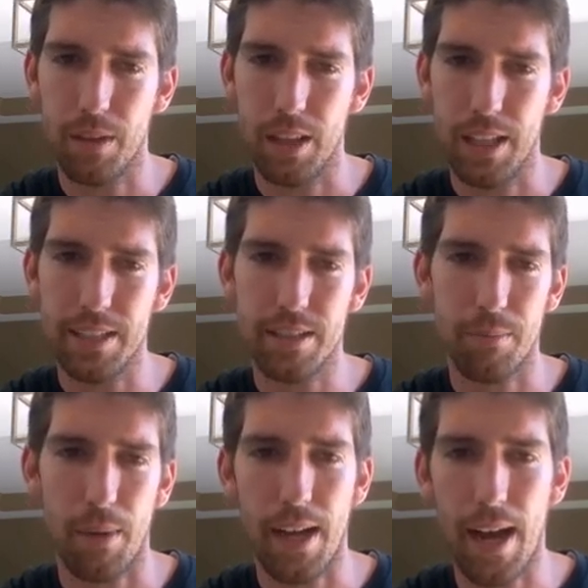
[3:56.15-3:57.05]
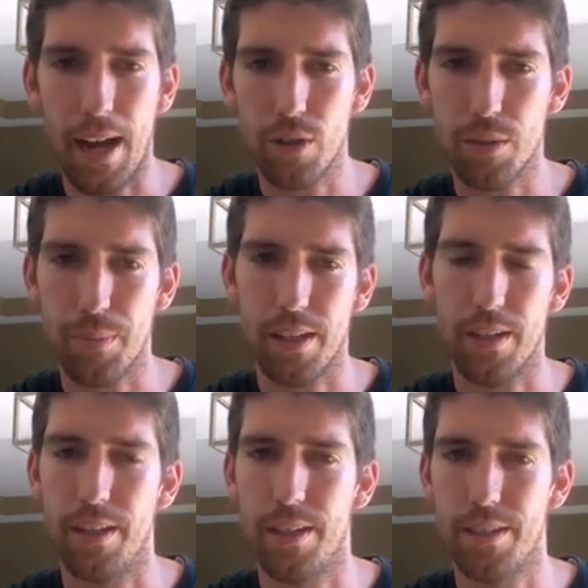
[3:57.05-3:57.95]
list my house
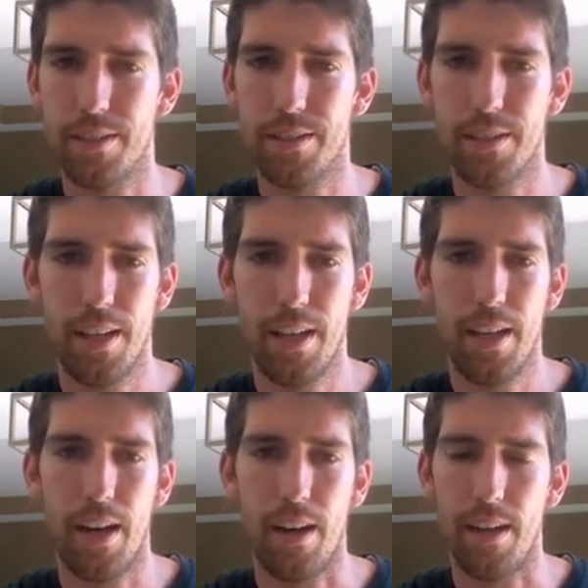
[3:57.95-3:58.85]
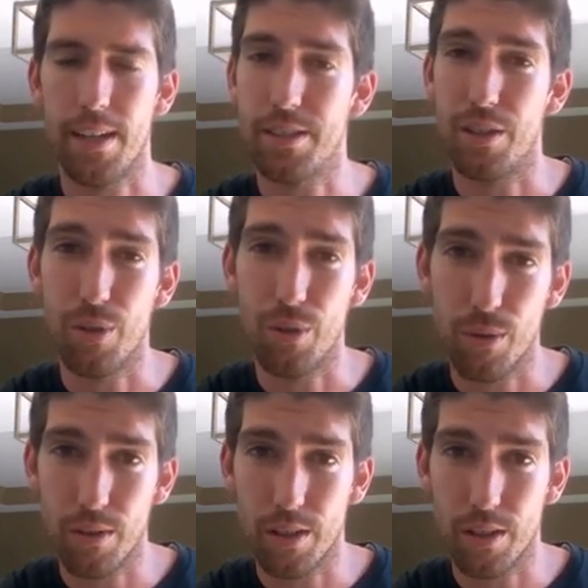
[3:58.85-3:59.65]
because it's a new